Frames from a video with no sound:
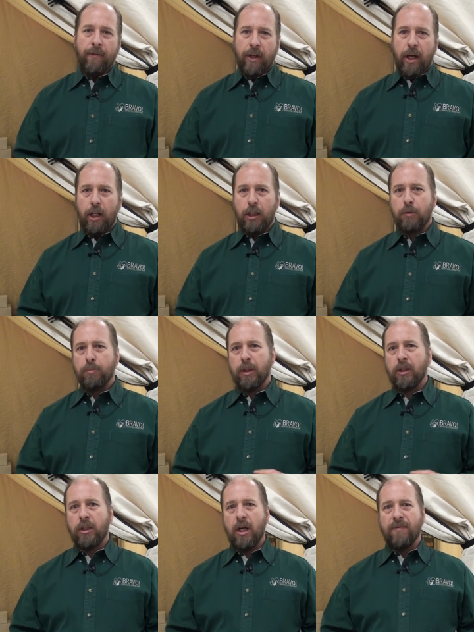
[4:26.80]
It is
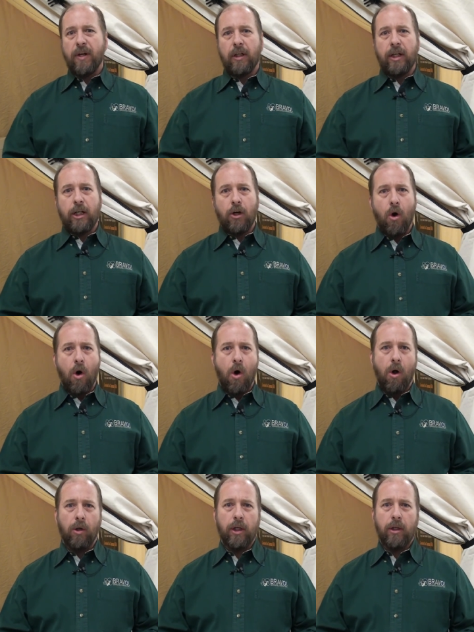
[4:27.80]
specifically
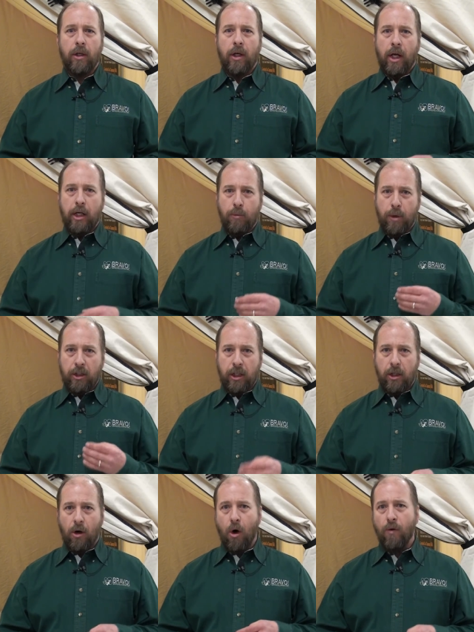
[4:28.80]
called, and you must
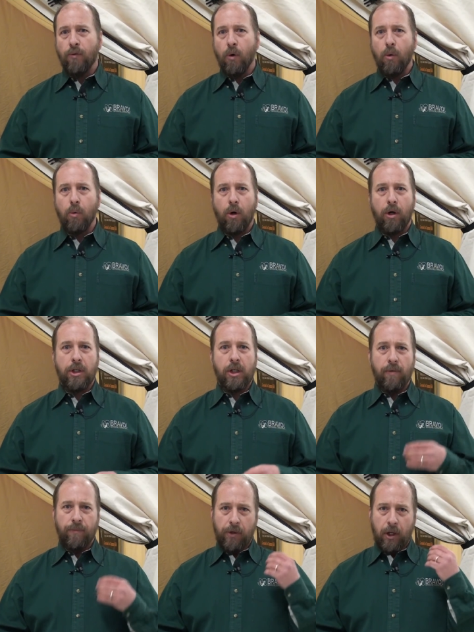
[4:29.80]
hit all four
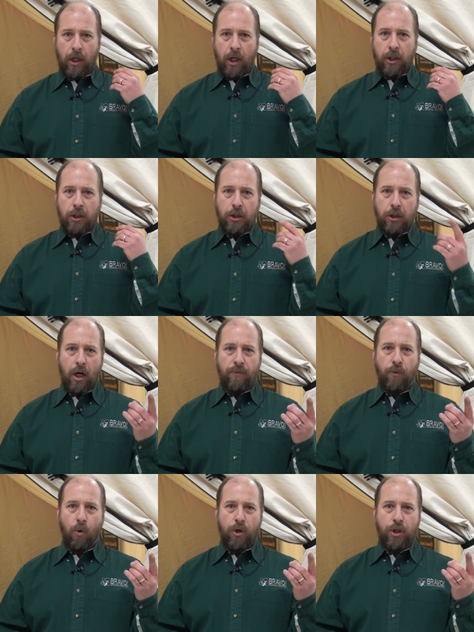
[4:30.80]
words,
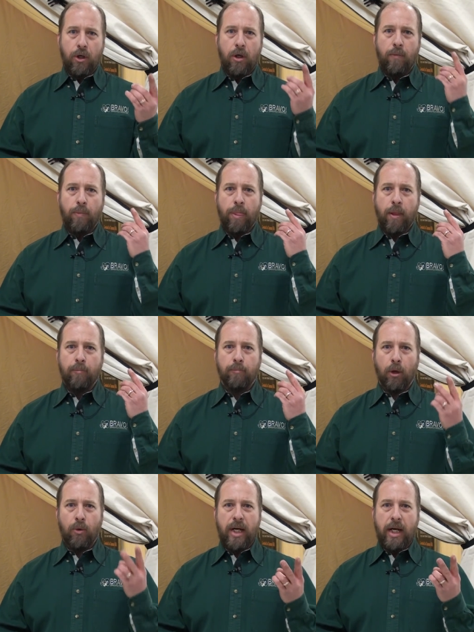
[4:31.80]
Sunforger,
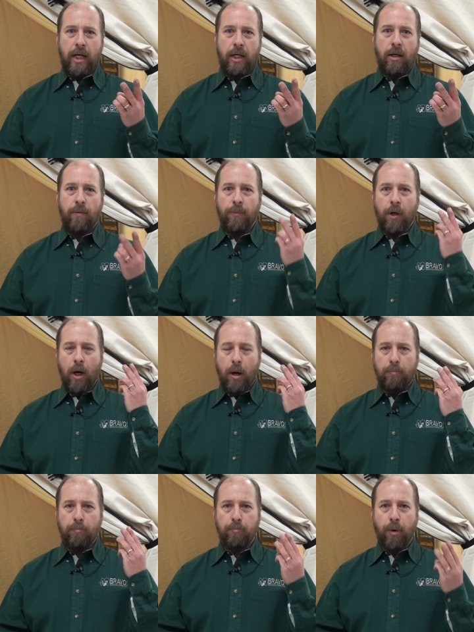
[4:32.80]
Marine,
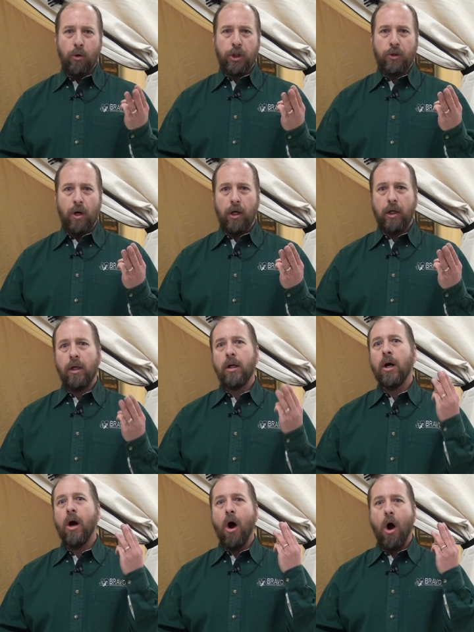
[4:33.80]
Boat Shrunk,
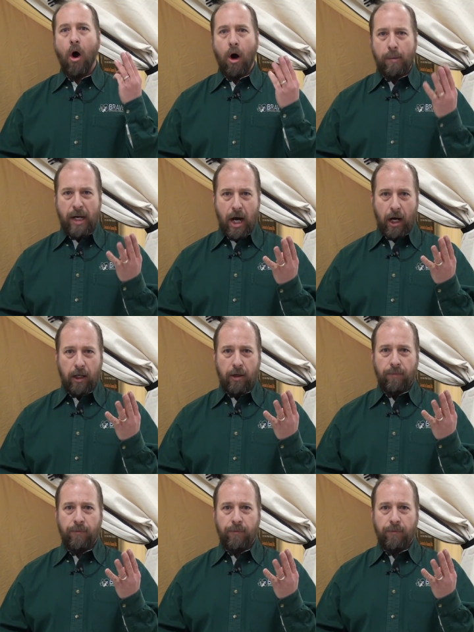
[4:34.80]
Army Duck.